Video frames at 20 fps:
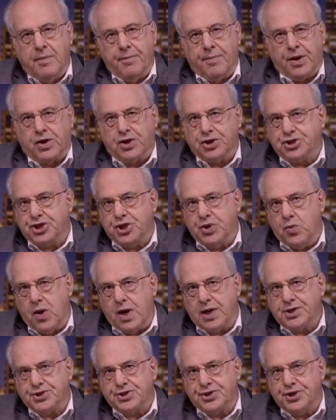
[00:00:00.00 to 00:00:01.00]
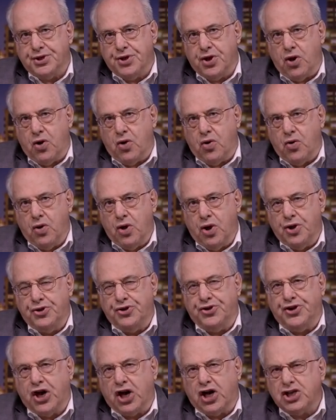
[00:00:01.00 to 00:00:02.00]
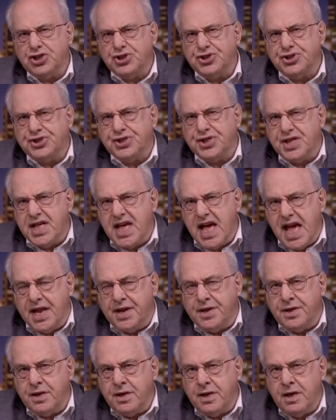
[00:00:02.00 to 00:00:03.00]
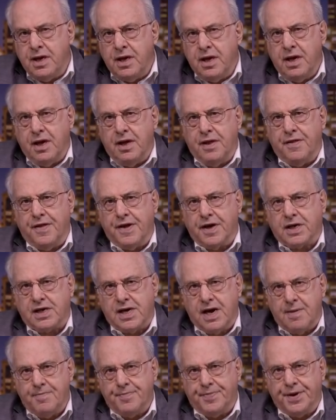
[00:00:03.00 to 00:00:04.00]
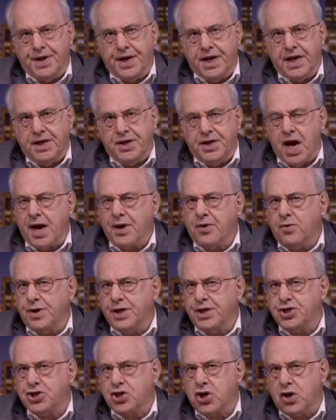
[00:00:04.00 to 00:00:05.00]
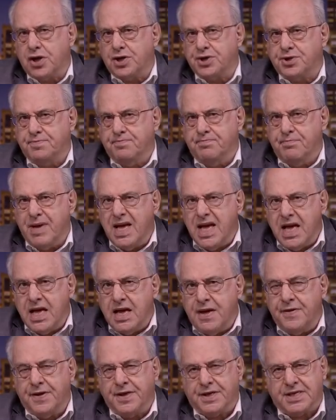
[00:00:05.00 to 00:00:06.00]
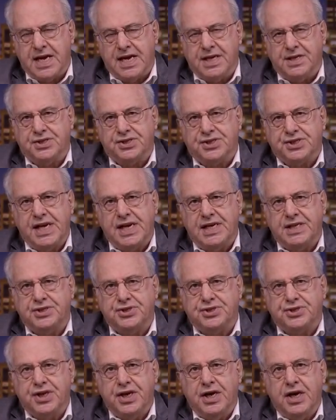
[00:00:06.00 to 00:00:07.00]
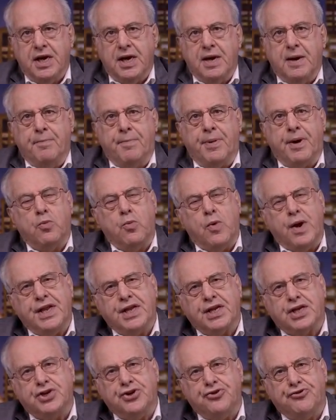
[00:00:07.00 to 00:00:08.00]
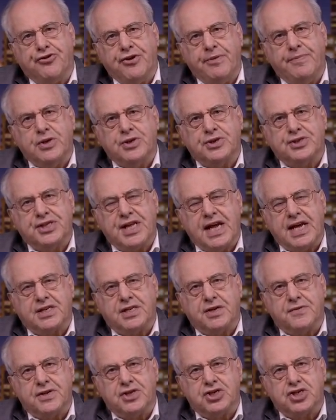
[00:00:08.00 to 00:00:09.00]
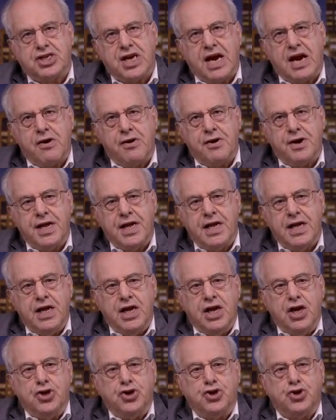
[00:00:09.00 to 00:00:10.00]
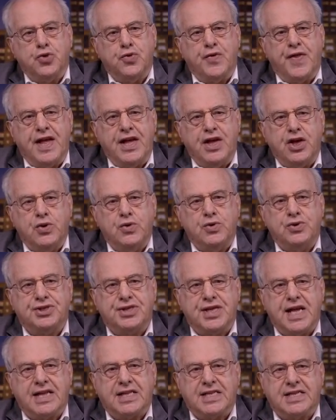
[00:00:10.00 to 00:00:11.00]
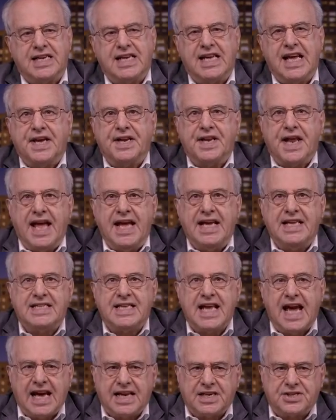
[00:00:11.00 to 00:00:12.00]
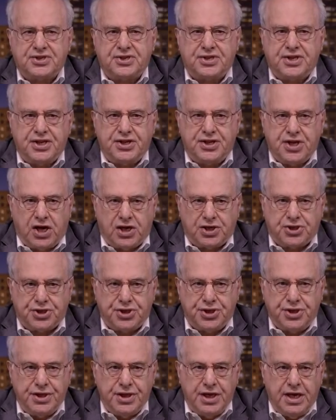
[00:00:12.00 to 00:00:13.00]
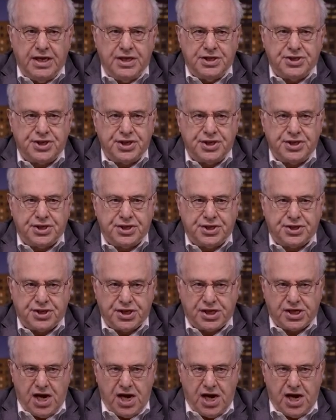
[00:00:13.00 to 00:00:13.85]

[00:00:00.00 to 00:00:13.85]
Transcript: because she wants to know does then the company not only charge me the 10 cents, but when it contributes that to the charity, do they use that to get a tax deduction since it's a